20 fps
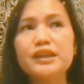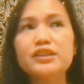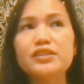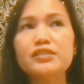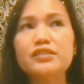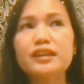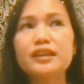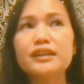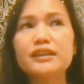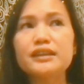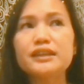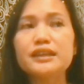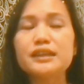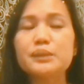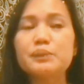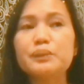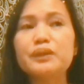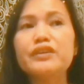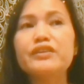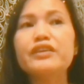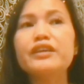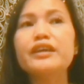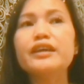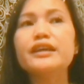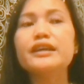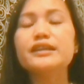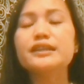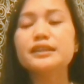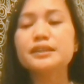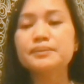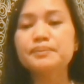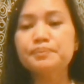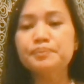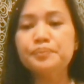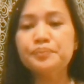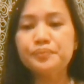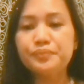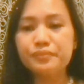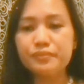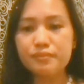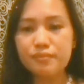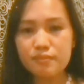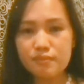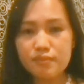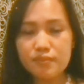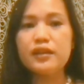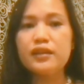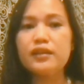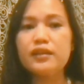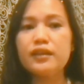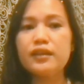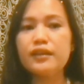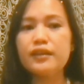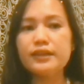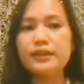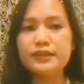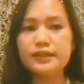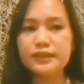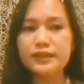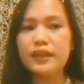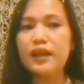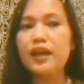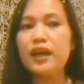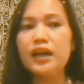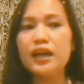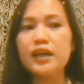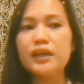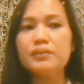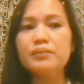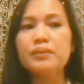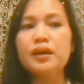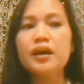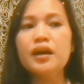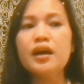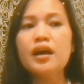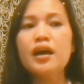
based on that experience, this time